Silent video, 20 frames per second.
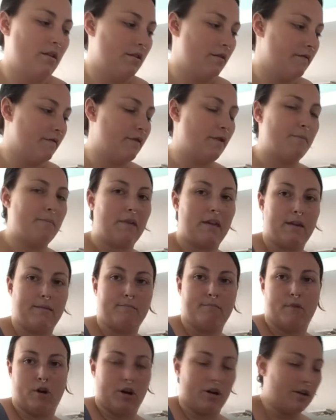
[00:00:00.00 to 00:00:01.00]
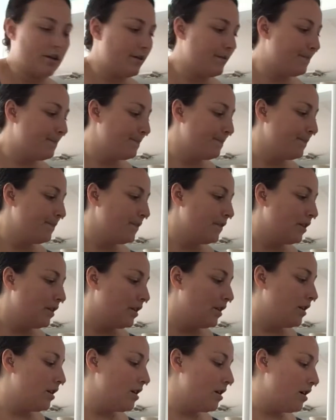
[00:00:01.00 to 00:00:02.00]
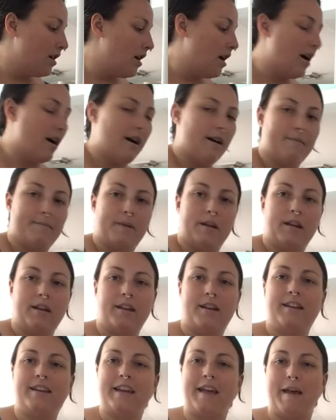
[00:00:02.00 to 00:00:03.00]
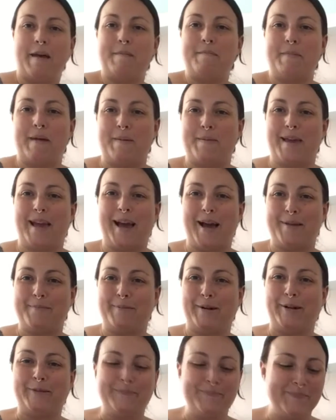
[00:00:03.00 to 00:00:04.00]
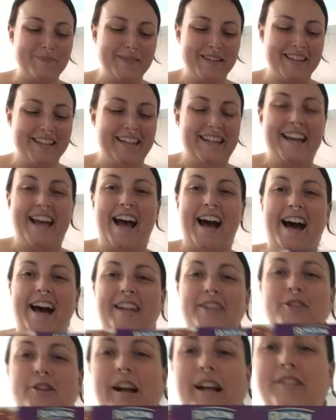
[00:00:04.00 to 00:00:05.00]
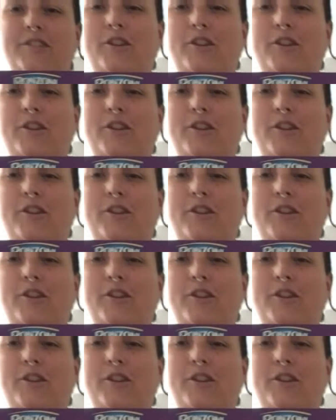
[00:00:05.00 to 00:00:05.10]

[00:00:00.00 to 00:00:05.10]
for me and Mark, and maybe Kuiper. You guys